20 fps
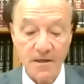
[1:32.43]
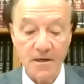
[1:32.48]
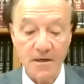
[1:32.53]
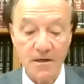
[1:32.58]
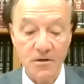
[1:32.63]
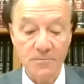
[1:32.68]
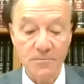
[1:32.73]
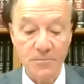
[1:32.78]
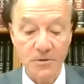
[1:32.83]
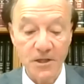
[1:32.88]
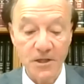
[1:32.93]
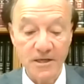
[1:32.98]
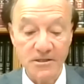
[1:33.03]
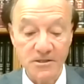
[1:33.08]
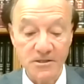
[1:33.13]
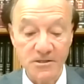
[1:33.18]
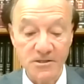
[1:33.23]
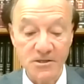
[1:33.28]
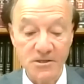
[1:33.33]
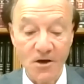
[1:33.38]
good place
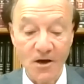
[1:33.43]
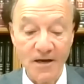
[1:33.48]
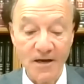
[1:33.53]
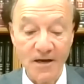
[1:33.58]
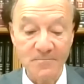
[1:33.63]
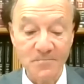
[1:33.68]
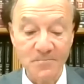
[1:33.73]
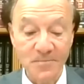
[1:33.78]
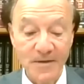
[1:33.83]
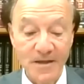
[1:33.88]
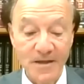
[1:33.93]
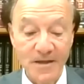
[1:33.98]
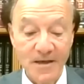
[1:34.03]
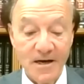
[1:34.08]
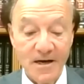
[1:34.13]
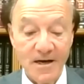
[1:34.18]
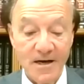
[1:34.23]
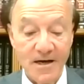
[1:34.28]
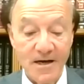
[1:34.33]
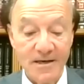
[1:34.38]
to start.
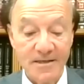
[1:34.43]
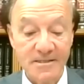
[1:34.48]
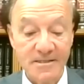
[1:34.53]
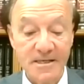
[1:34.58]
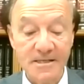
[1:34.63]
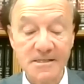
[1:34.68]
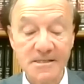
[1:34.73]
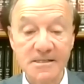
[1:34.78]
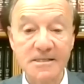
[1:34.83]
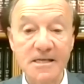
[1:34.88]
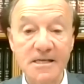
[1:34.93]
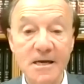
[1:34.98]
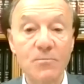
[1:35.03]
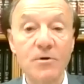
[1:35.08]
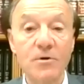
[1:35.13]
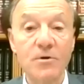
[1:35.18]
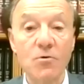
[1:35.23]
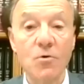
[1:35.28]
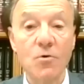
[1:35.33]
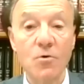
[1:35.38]
It says
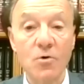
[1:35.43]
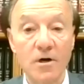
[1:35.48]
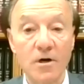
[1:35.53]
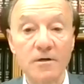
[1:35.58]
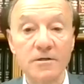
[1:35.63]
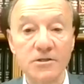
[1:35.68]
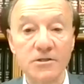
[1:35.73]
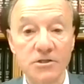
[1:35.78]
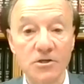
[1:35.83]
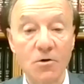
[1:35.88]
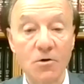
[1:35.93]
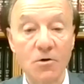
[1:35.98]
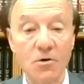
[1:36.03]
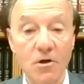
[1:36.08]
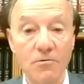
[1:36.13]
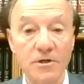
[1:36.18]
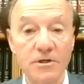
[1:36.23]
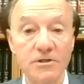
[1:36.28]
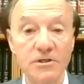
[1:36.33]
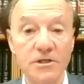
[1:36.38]
separate or sole
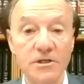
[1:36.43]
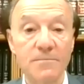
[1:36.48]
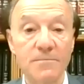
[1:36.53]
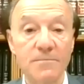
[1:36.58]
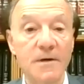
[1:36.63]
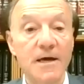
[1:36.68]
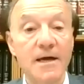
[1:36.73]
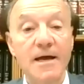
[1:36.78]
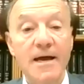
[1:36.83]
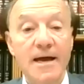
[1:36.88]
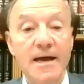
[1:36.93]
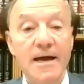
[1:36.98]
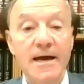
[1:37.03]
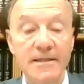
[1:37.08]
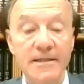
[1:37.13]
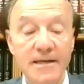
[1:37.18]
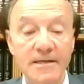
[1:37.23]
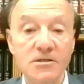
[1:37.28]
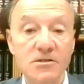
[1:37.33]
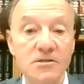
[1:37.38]
ownership. And
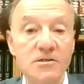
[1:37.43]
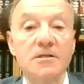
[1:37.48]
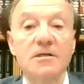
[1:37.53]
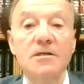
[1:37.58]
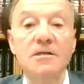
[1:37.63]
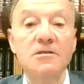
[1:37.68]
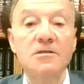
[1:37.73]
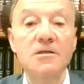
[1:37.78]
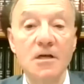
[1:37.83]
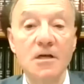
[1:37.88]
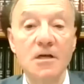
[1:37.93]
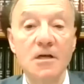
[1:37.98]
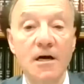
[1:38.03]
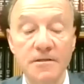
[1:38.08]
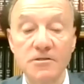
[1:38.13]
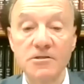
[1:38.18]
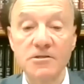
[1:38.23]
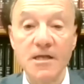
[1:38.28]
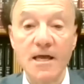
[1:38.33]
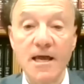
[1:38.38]
that's easy to
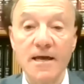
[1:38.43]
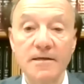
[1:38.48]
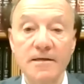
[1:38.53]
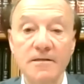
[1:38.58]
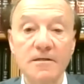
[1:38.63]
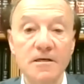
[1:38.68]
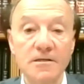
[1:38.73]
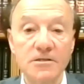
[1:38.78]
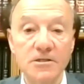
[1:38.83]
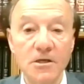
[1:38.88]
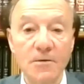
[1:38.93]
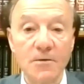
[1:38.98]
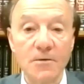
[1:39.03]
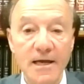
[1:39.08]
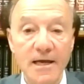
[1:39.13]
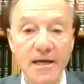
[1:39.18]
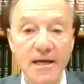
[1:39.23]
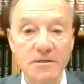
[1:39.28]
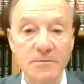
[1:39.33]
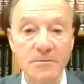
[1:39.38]
understand.
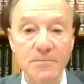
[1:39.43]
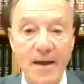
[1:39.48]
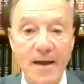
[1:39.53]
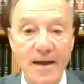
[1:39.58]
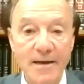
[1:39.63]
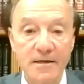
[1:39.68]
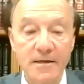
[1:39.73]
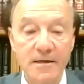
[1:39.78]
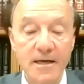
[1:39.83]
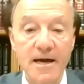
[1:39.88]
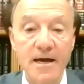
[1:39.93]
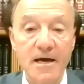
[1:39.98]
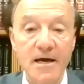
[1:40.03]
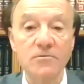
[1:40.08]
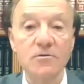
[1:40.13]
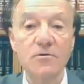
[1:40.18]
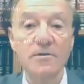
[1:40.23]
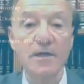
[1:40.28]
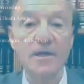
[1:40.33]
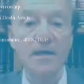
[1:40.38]
Somebody has a bank
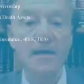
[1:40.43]
account or they